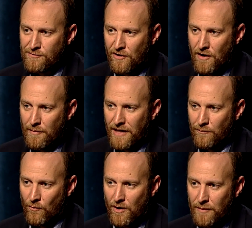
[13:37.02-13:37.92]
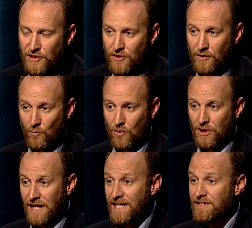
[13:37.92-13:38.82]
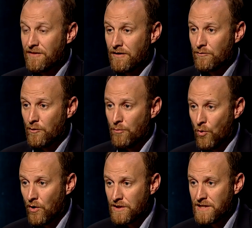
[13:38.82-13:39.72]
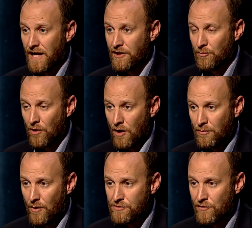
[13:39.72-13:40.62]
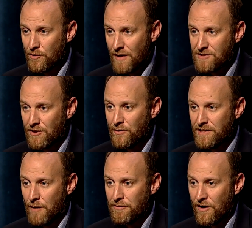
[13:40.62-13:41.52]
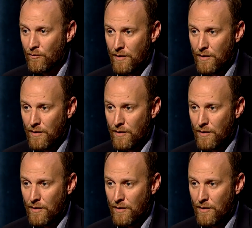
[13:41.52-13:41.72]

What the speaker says: for coming in. We want to make sure that we'll link to the report and your blog post for New Mexico in depth on our